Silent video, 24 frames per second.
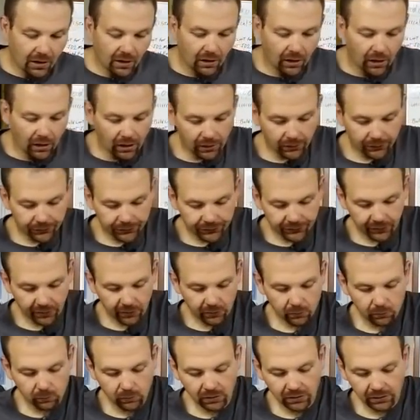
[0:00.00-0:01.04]
Also,
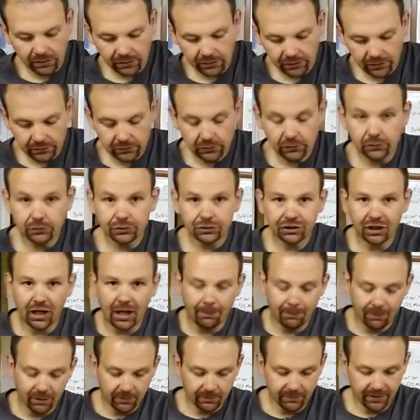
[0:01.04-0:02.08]
a little shop
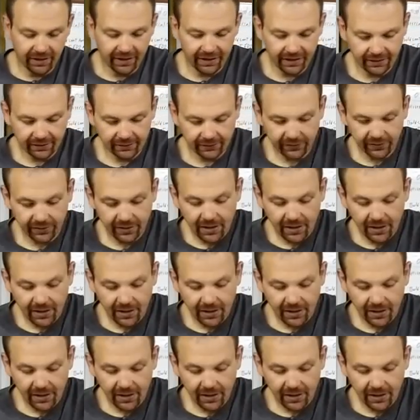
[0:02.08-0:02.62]
update.